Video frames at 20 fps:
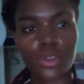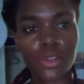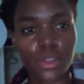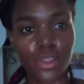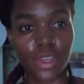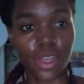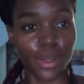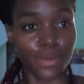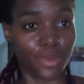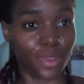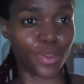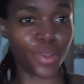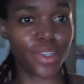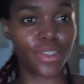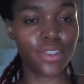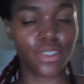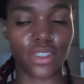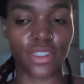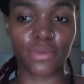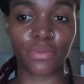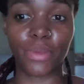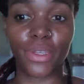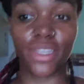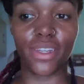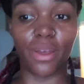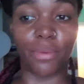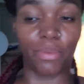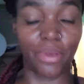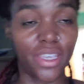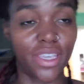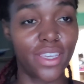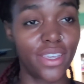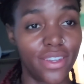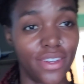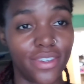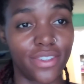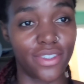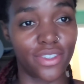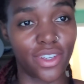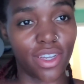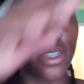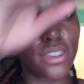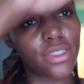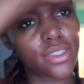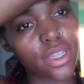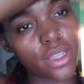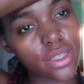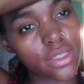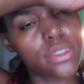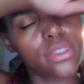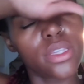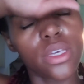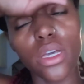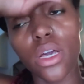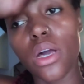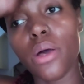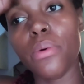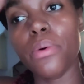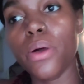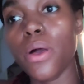Look, I'm sweating just being up here trying to set this thing up.